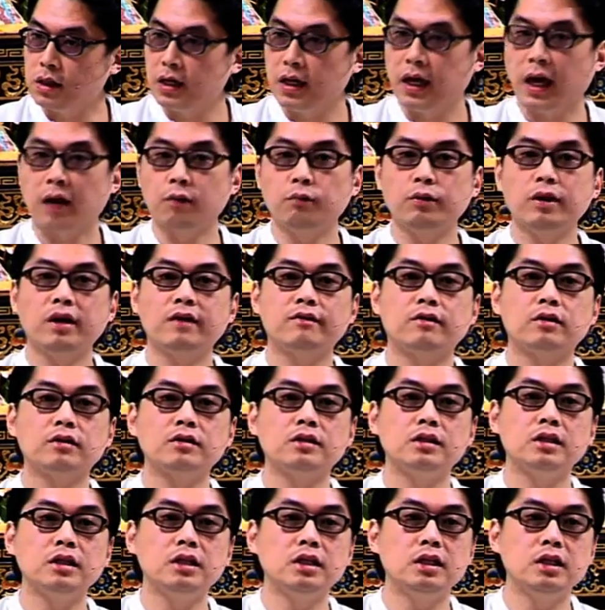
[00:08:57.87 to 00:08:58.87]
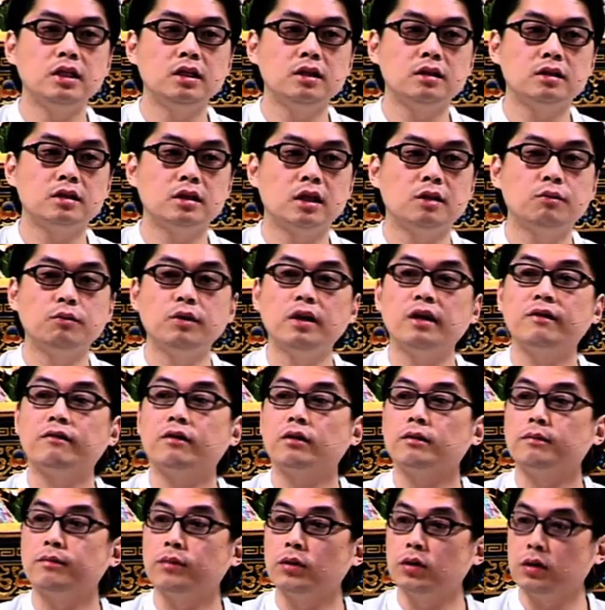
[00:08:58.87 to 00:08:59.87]
and we have our CDs, and we have
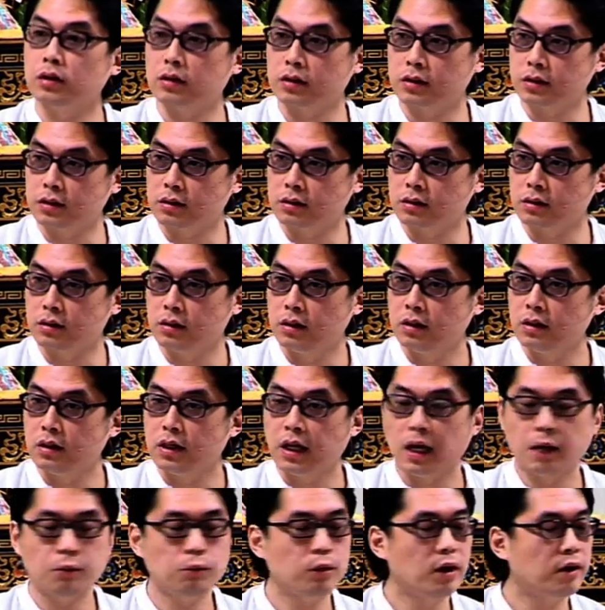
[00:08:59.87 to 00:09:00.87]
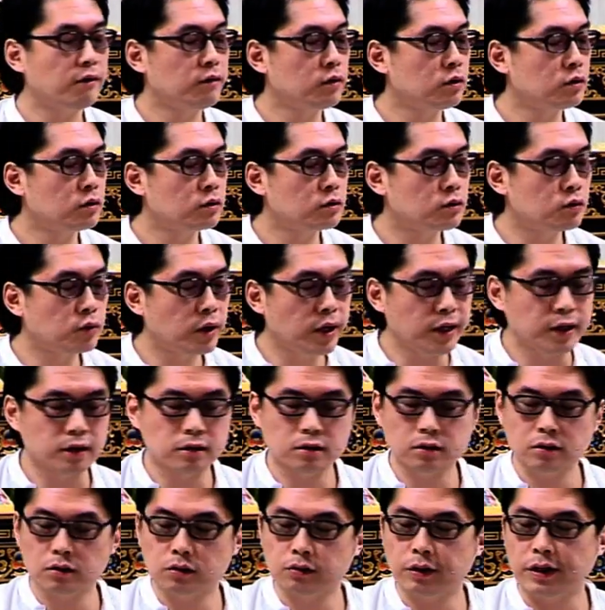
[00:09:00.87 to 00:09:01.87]
our books, and we have a
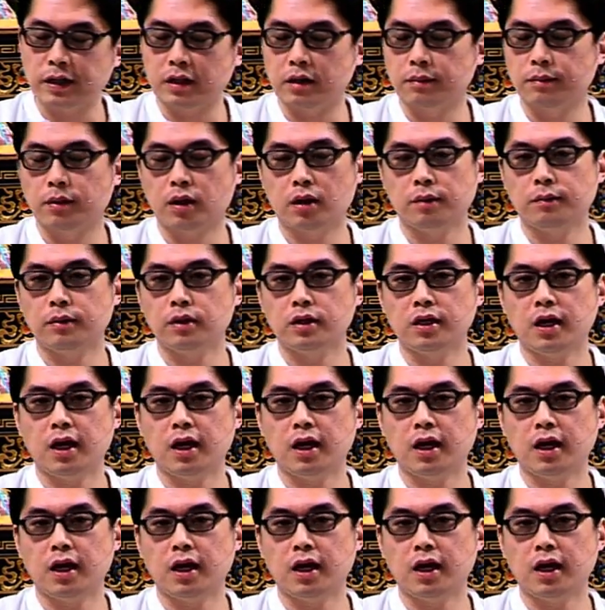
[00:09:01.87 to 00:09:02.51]
great, great department,